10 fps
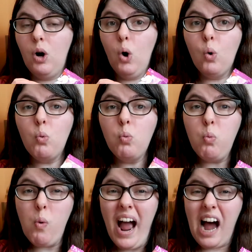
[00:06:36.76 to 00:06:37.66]
oh
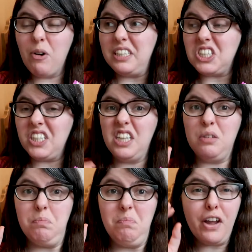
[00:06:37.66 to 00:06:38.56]
wow, it's just like
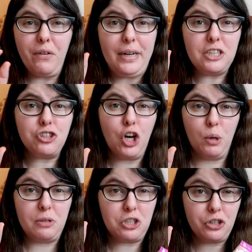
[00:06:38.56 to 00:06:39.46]
this very
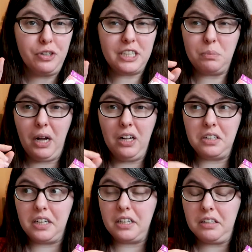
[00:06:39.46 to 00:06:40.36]
sharp sugary
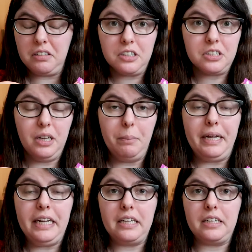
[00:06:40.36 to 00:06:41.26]
smell like just
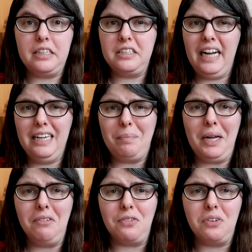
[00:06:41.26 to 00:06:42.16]
immediately. It's kind of
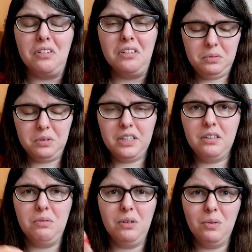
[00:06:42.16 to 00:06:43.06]
painful. We'll
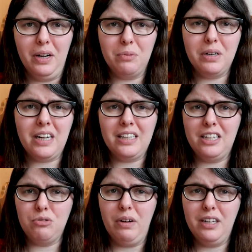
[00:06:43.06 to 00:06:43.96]
get a, a red one. I
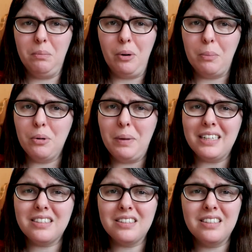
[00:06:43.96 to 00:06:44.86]
liked red and purple
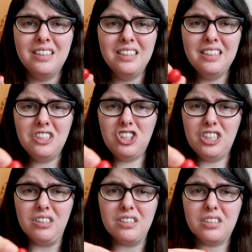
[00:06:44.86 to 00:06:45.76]
best.
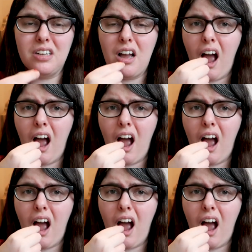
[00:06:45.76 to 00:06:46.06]
Cheers.